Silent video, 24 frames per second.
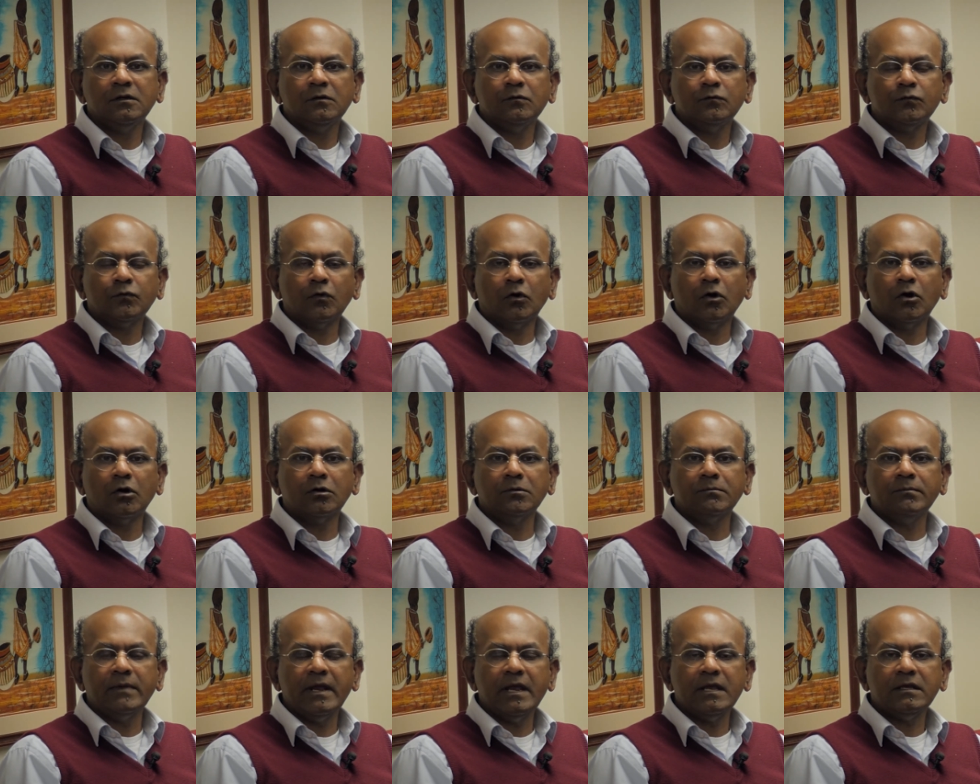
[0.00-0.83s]
for
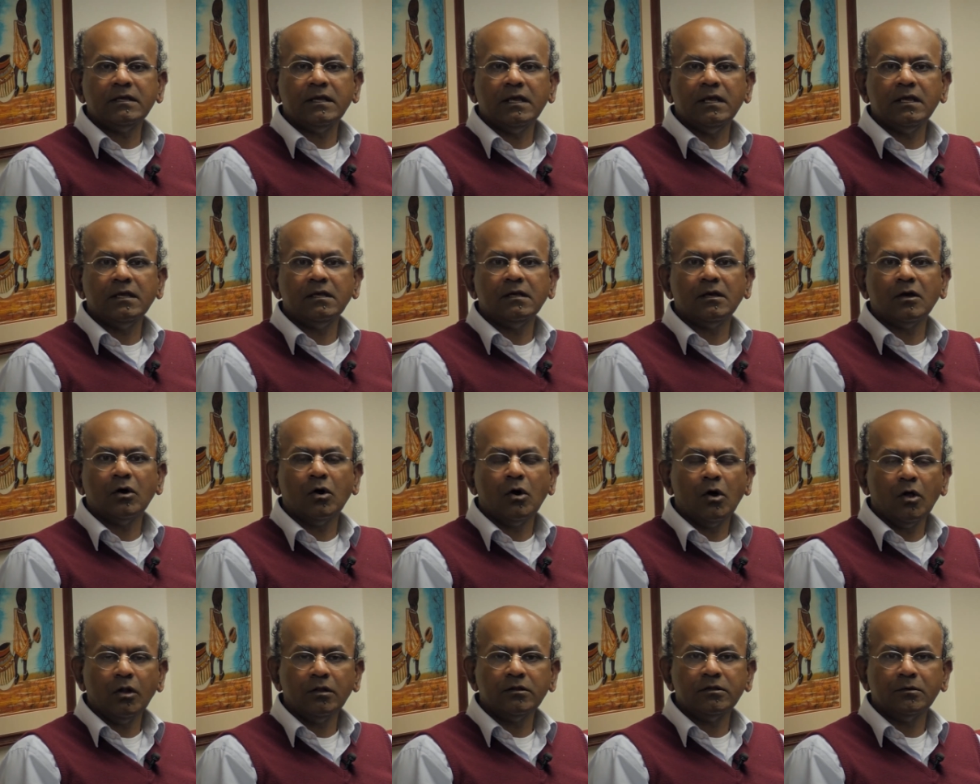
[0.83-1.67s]
making
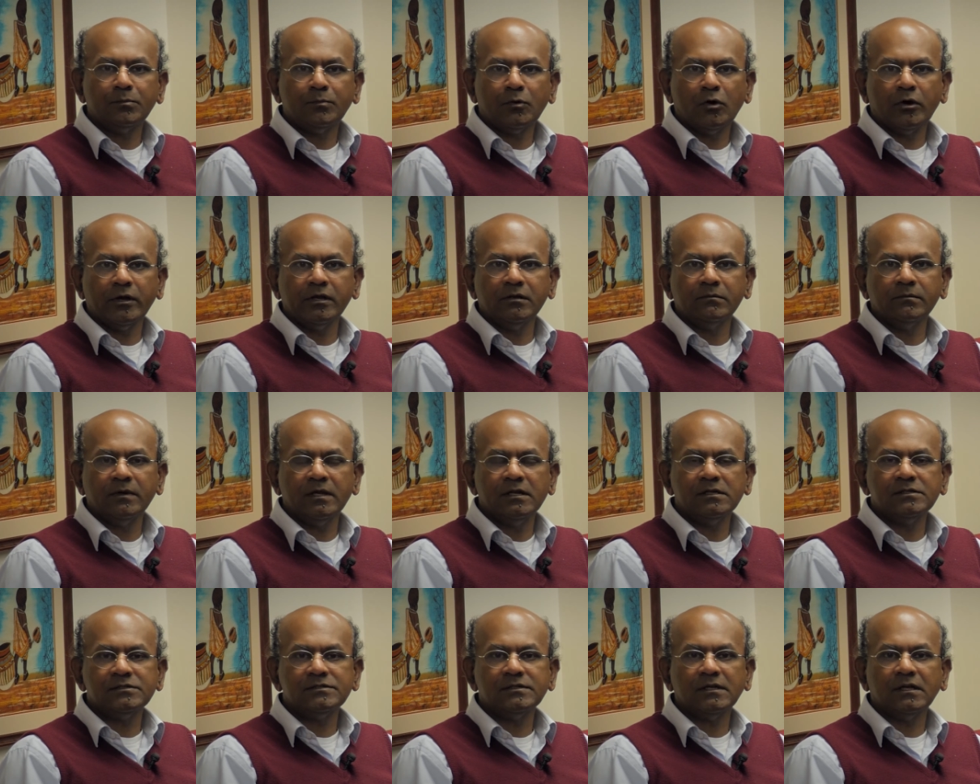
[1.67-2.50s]
all the
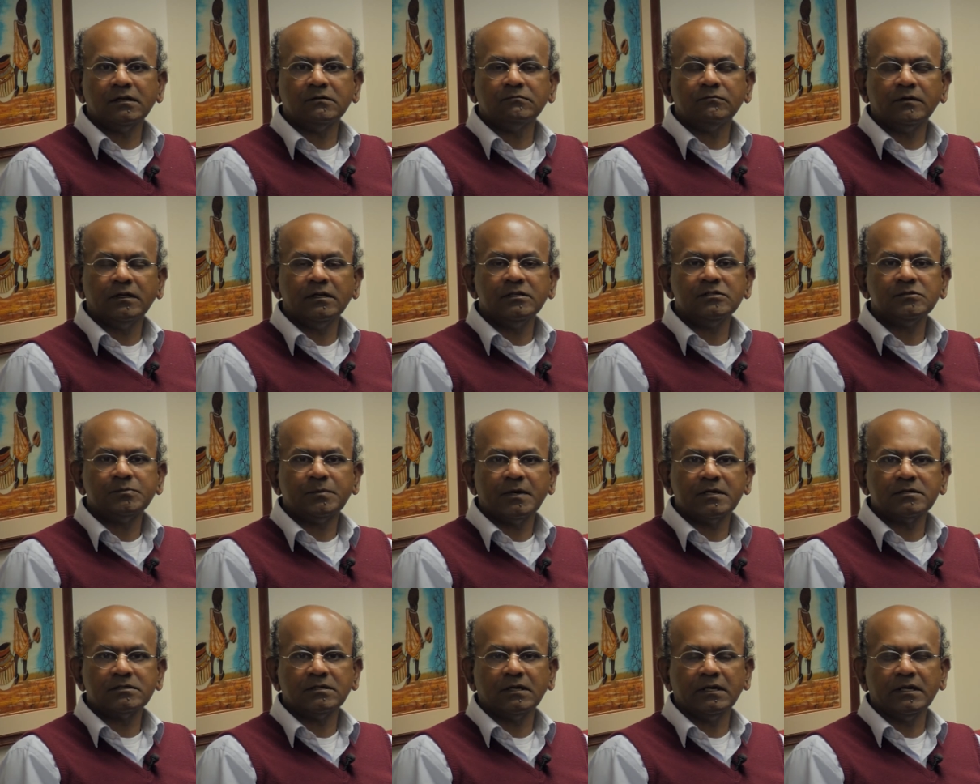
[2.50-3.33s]
appointments, and very
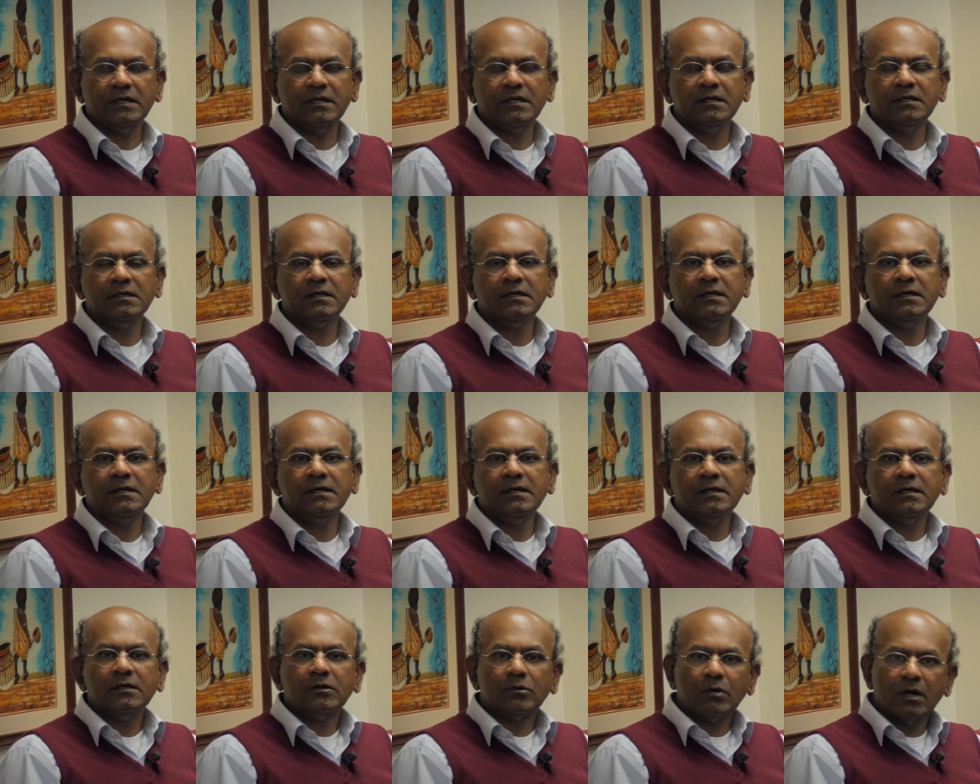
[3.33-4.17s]
specially
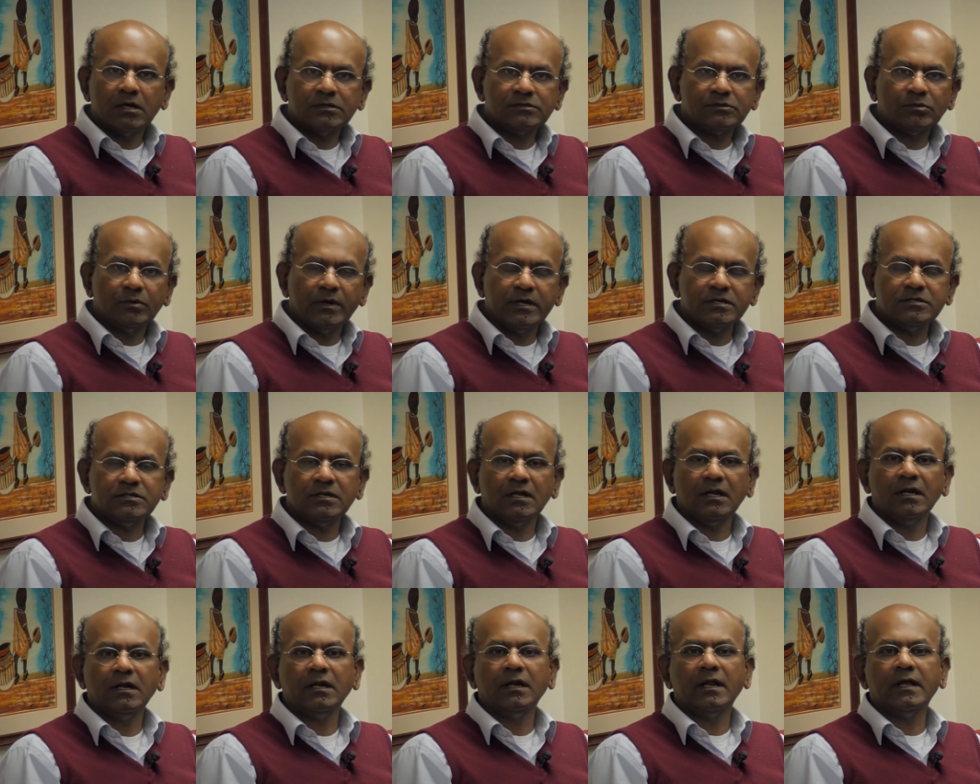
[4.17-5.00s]

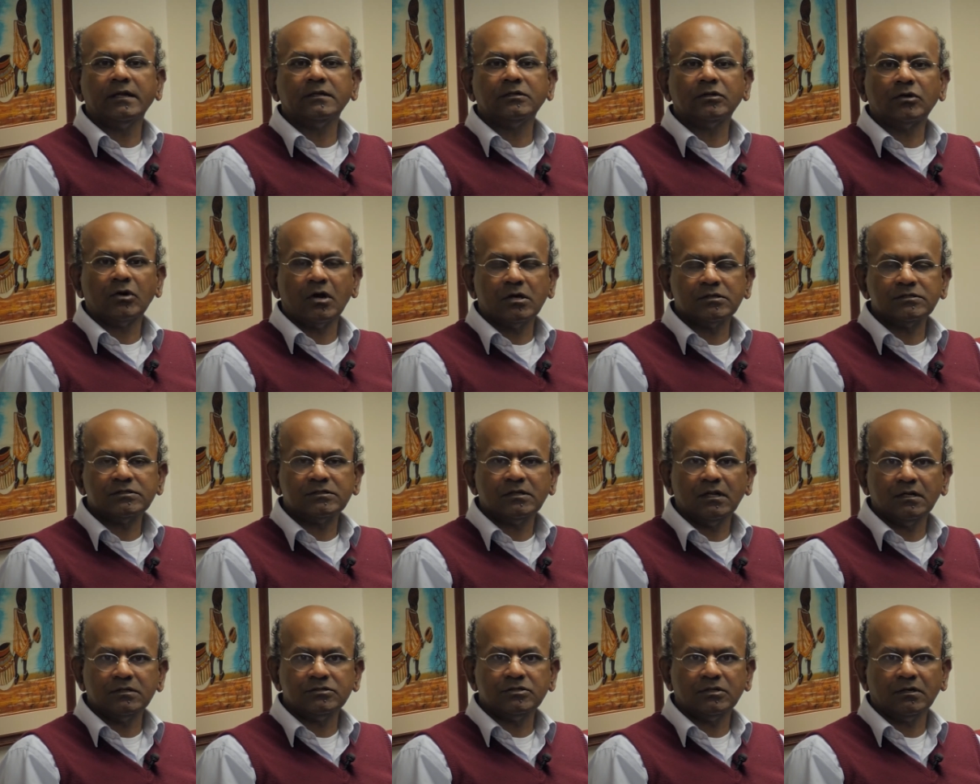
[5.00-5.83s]
cross-racial and
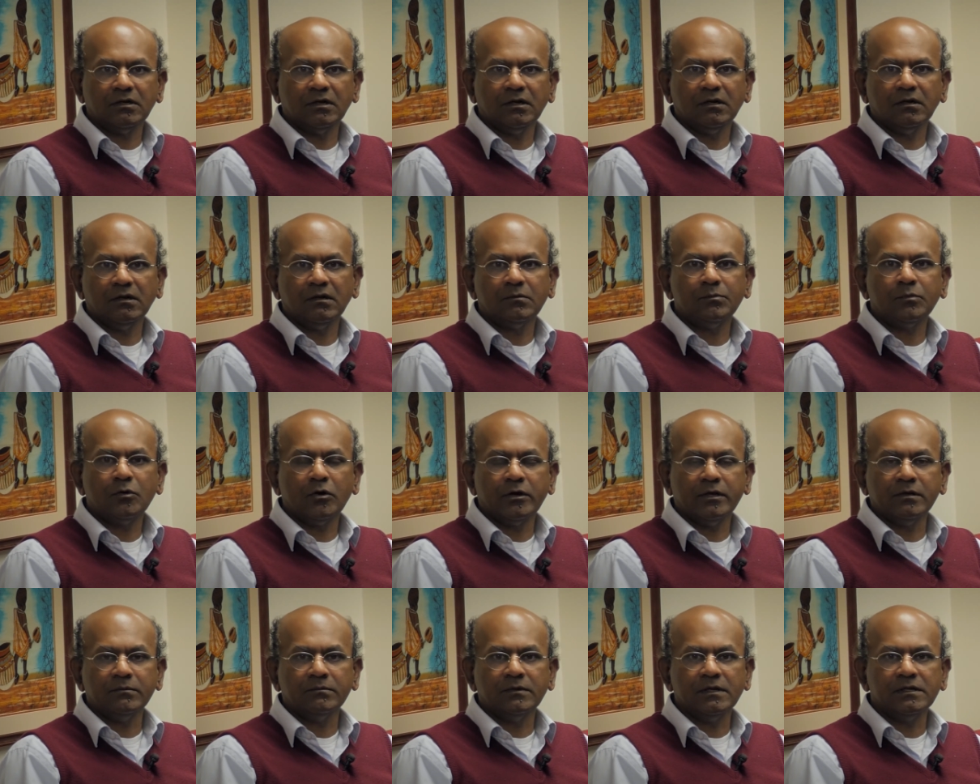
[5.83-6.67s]
cross-cultural
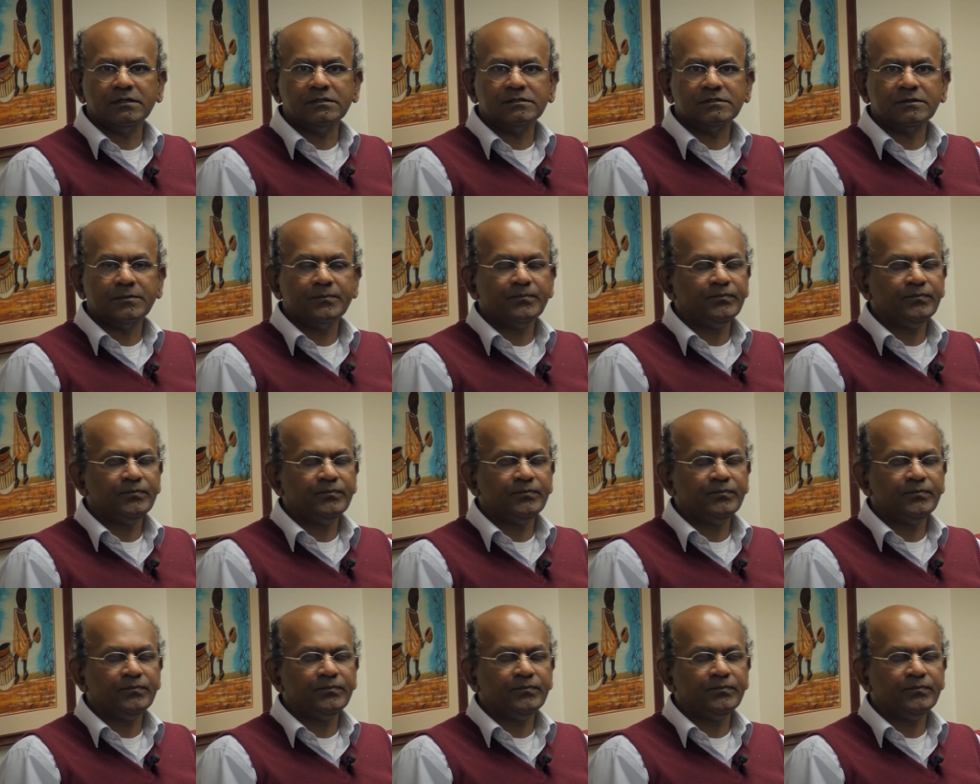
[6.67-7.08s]
appointments.